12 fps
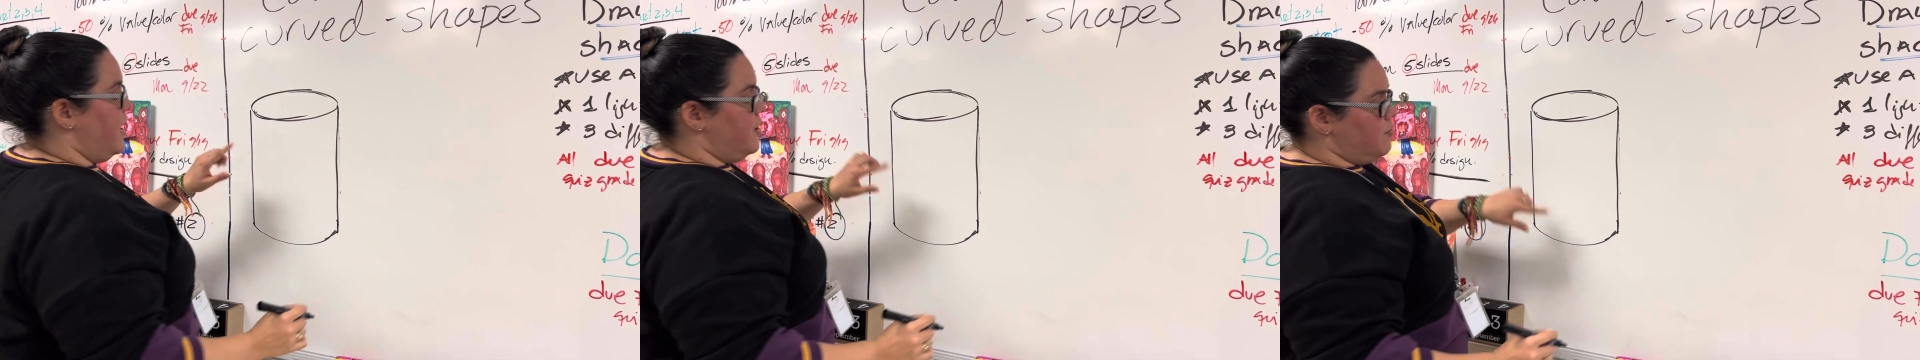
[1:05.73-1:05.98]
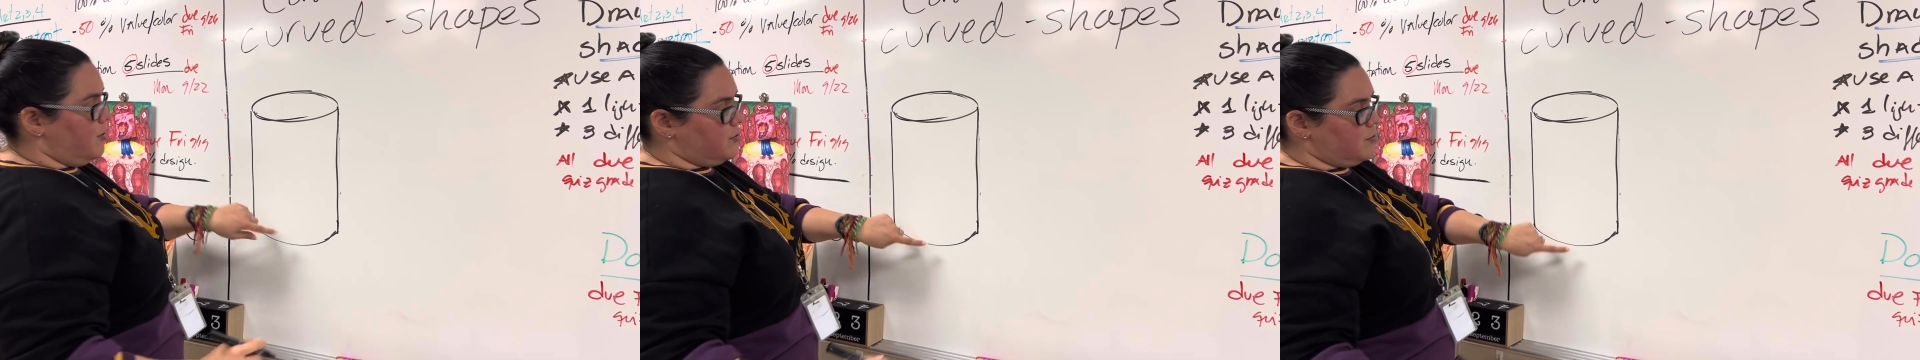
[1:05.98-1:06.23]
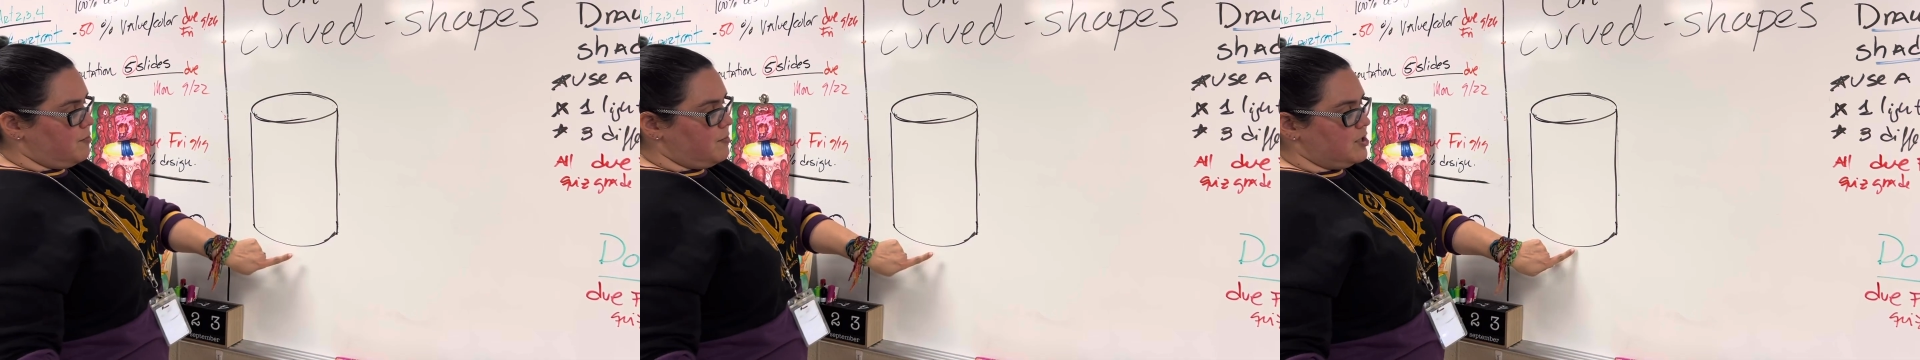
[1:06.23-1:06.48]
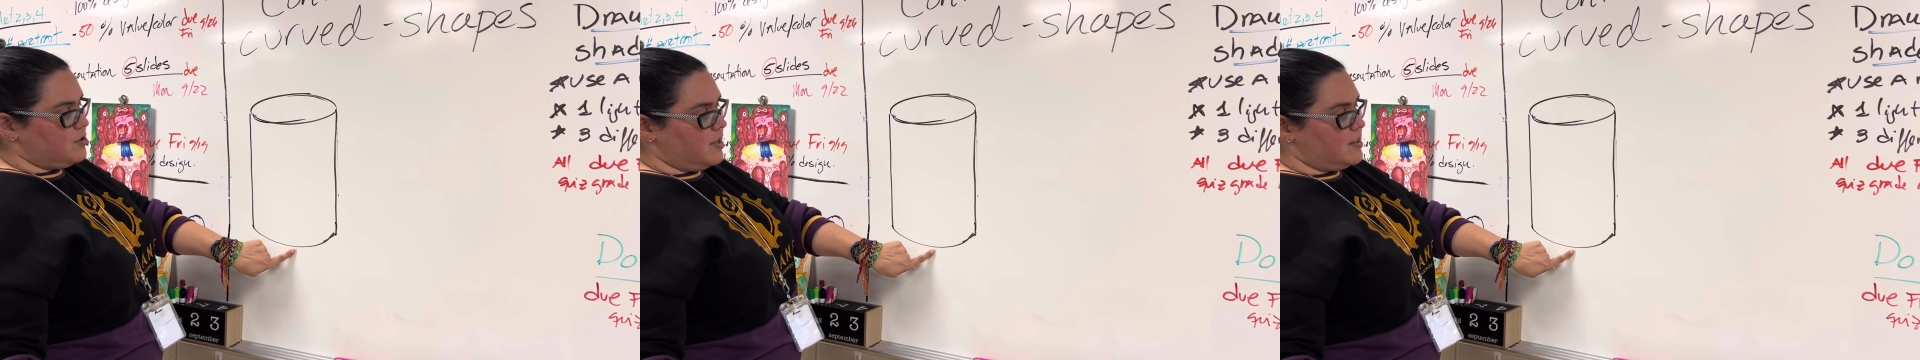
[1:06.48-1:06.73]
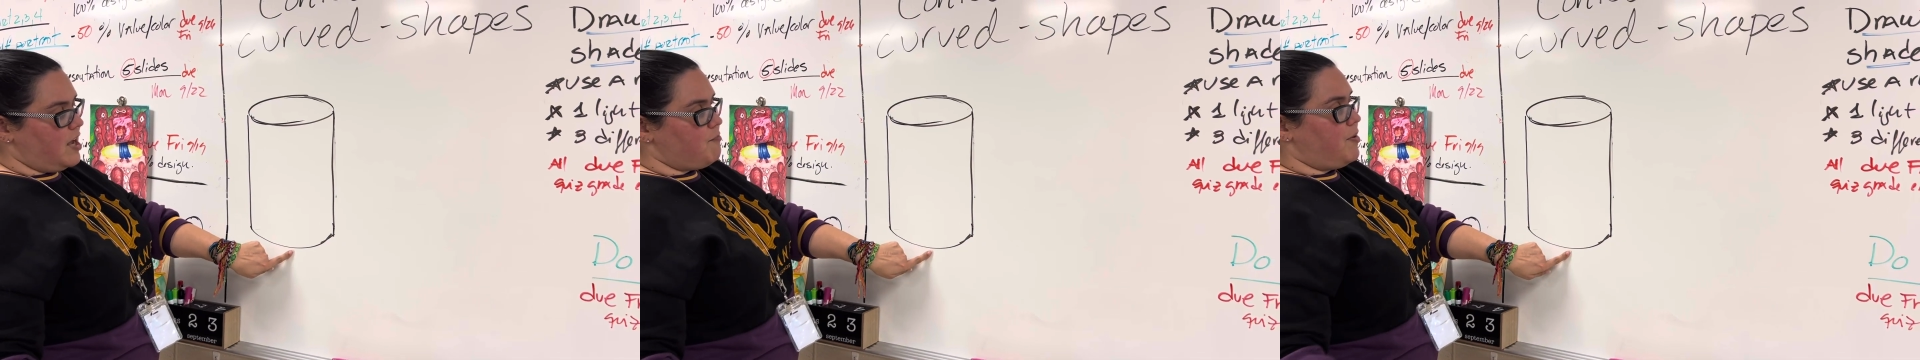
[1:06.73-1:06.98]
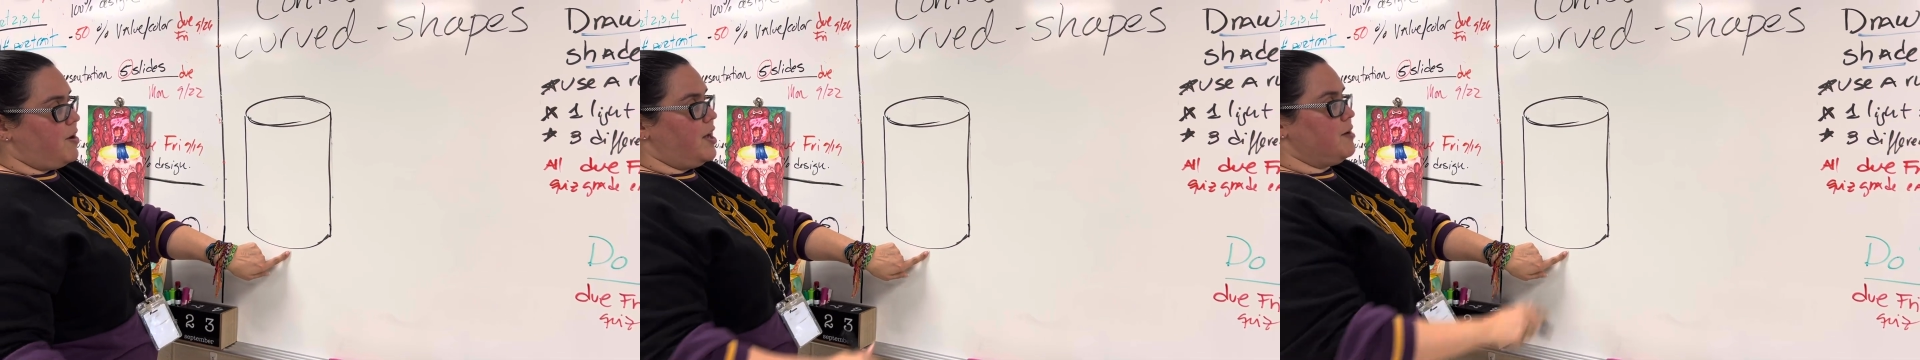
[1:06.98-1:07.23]
You also want to make sure that that
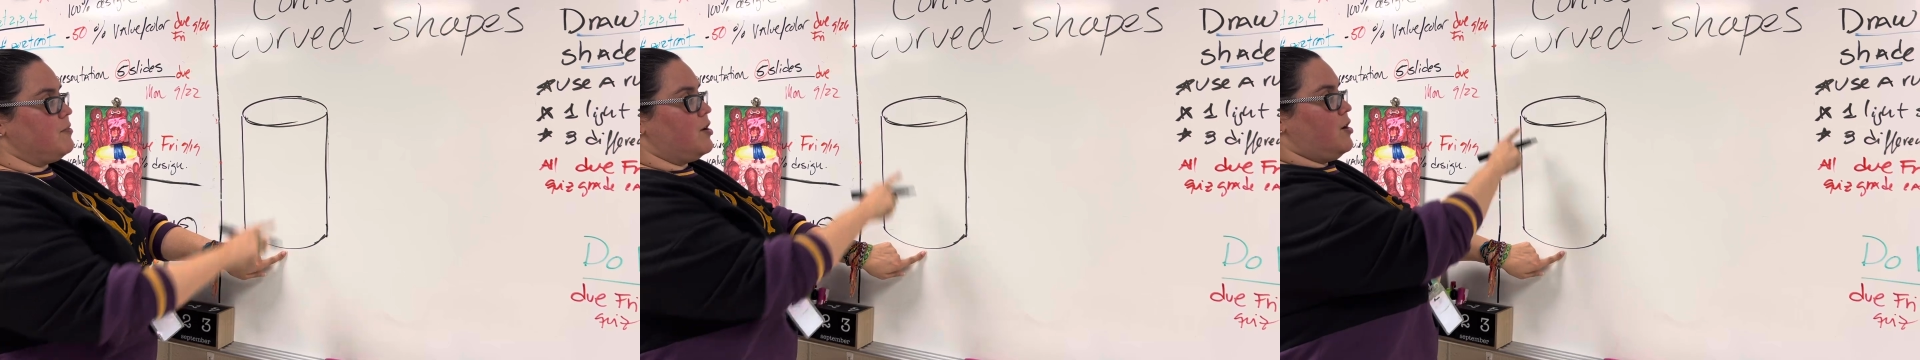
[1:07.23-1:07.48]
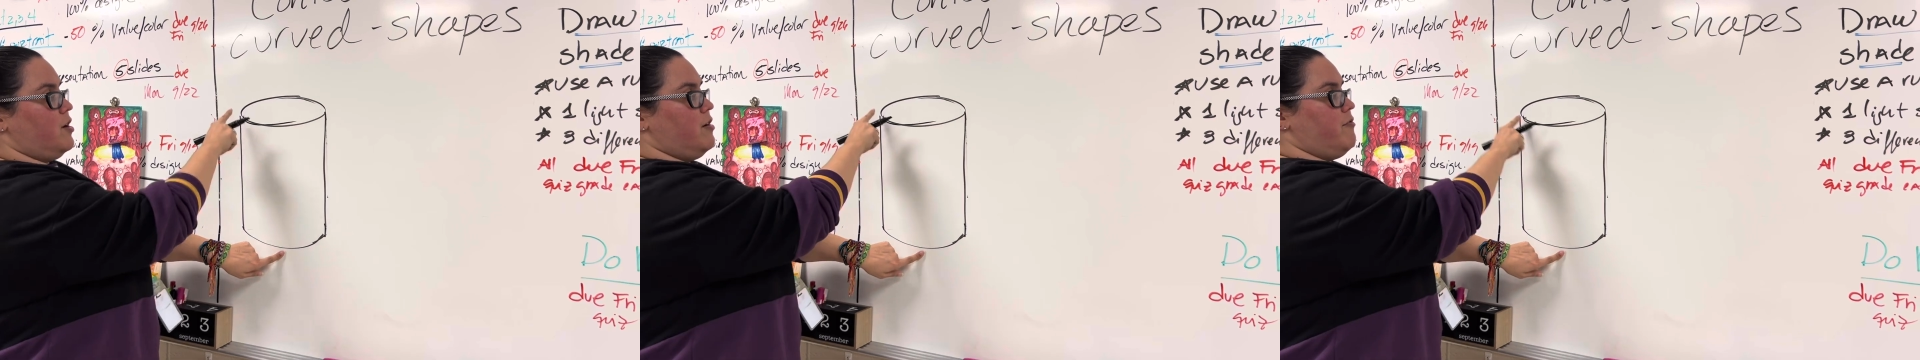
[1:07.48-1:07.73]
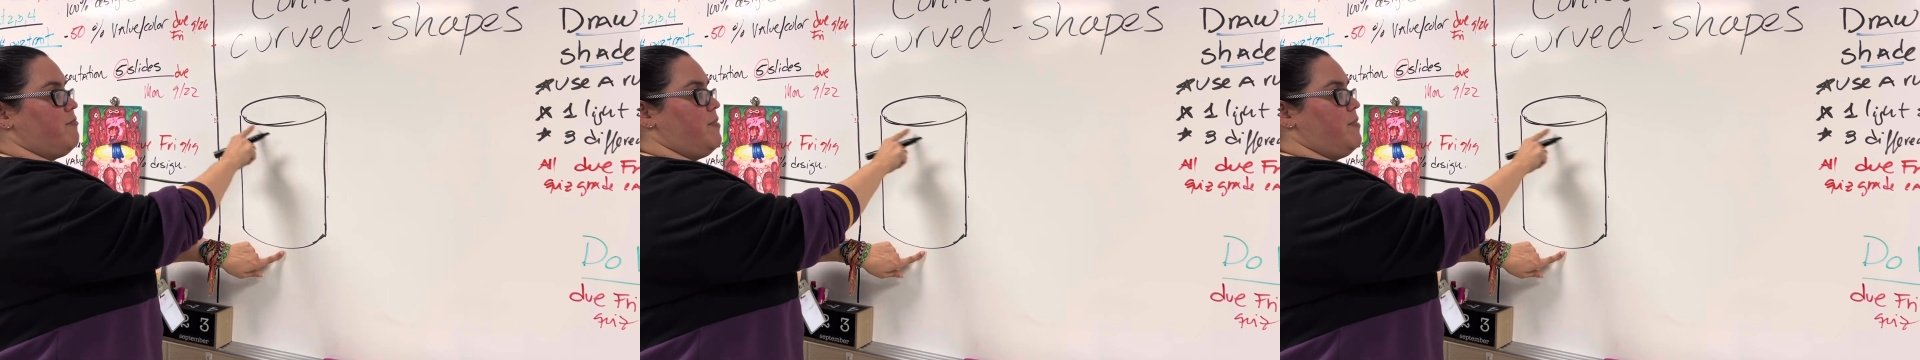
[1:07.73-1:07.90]
bottom curve